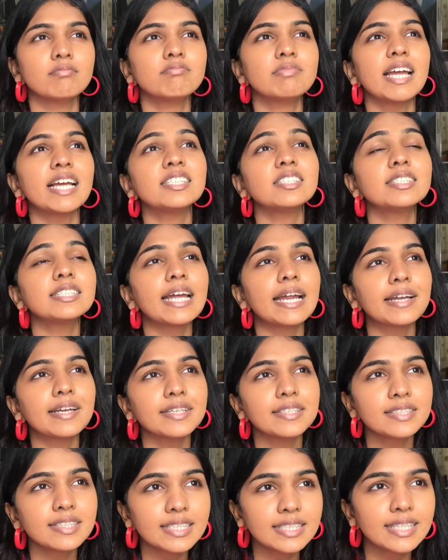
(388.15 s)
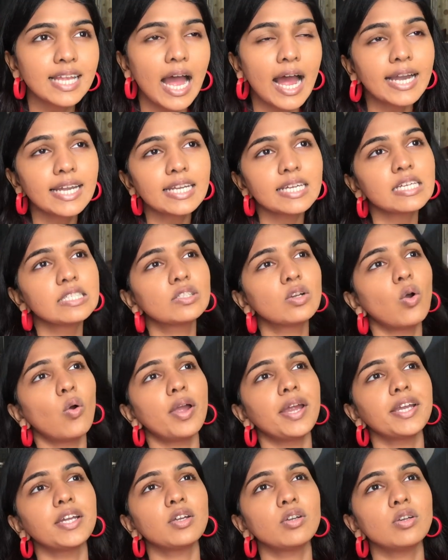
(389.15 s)
there's a tendency that is
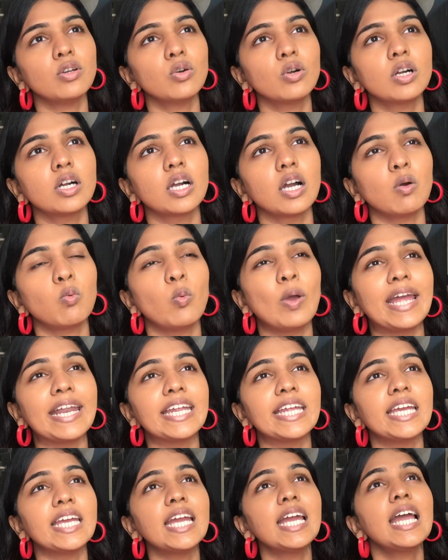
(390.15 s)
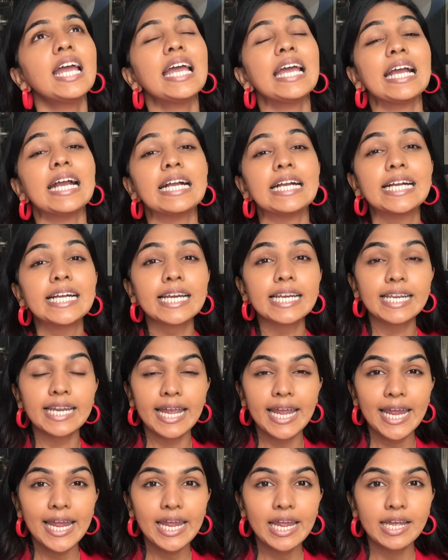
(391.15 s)
going to look very
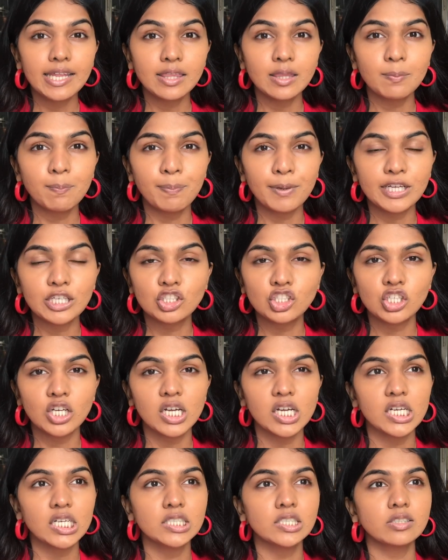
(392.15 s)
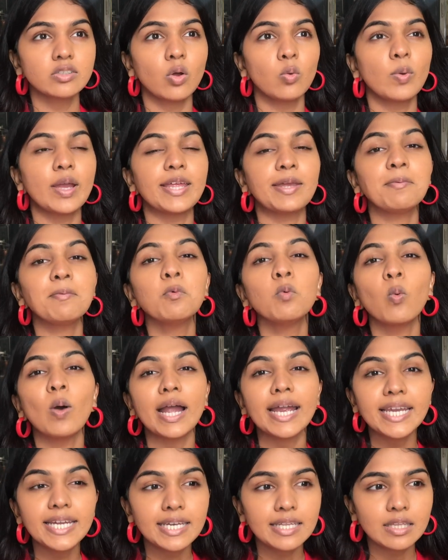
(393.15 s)
gray in the pictures or very
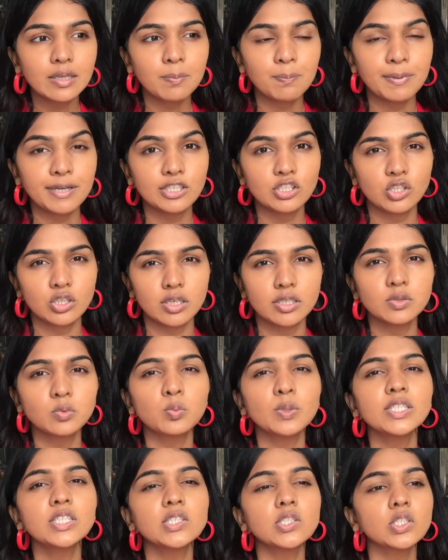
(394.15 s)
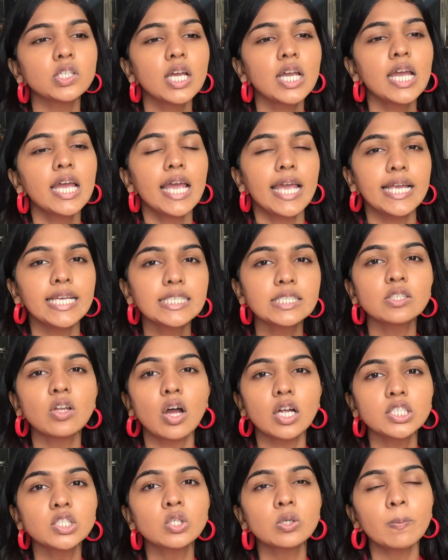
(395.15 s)
white in the pictures which is
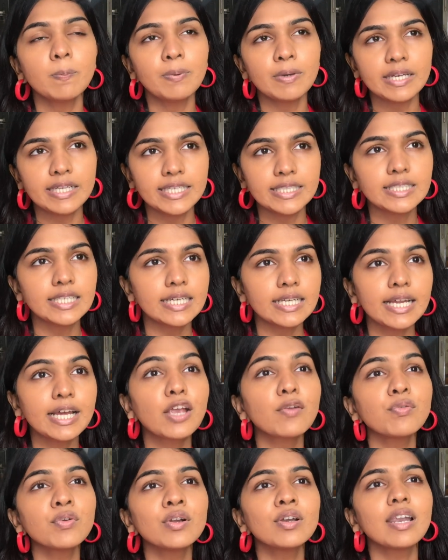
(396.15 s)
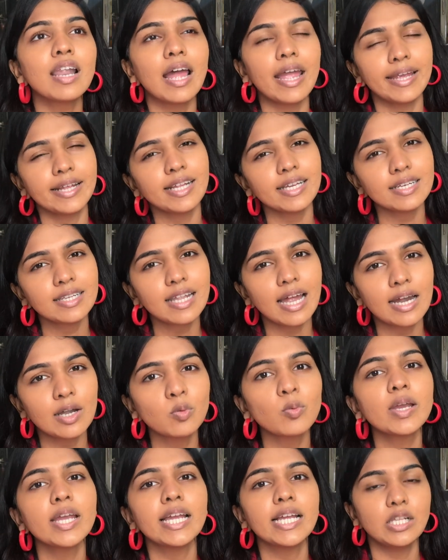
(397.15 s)
not so pleasing like if you like it
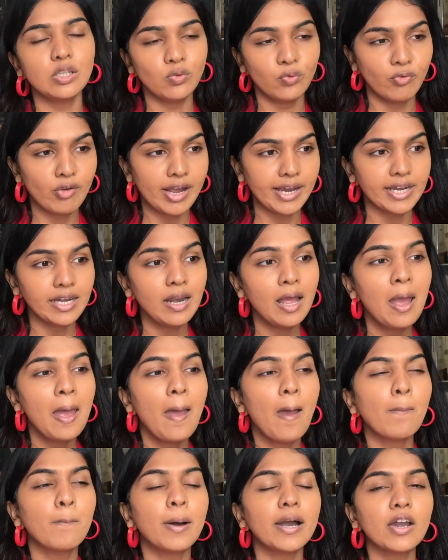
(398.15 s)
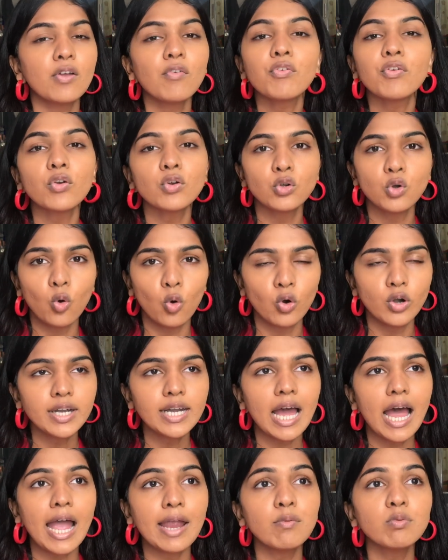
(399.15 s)
that way it's fine but if you
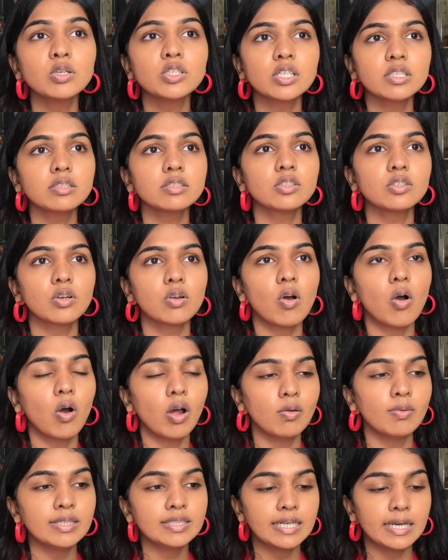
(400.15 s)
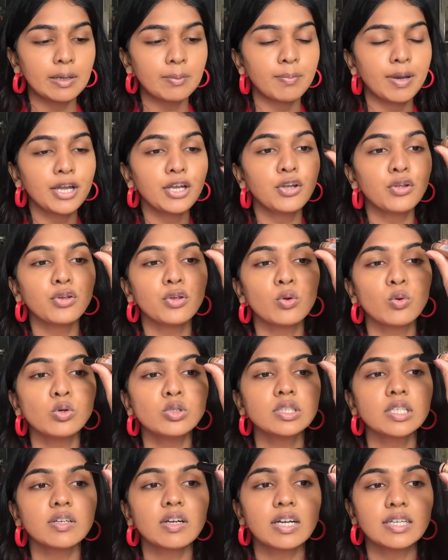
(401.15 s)
don't i would just you know always recommend to
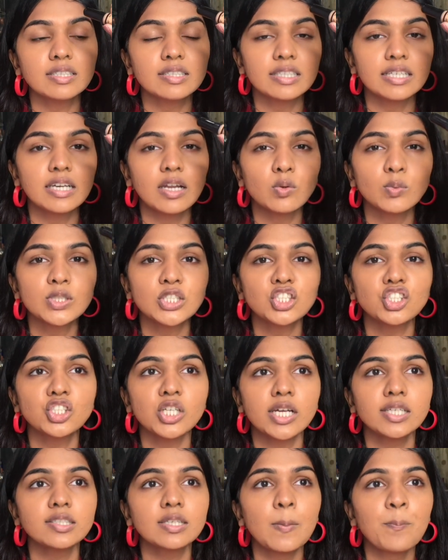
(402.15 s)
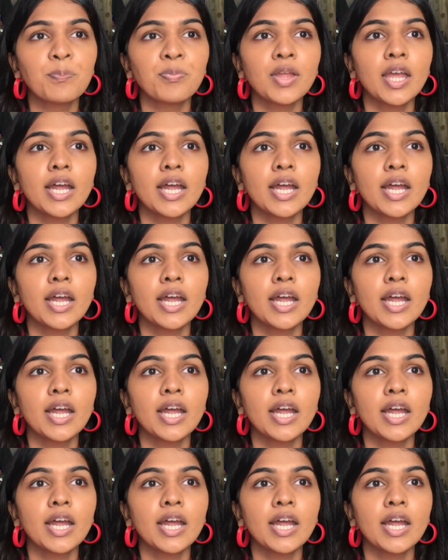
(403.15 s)
use a concealer which is just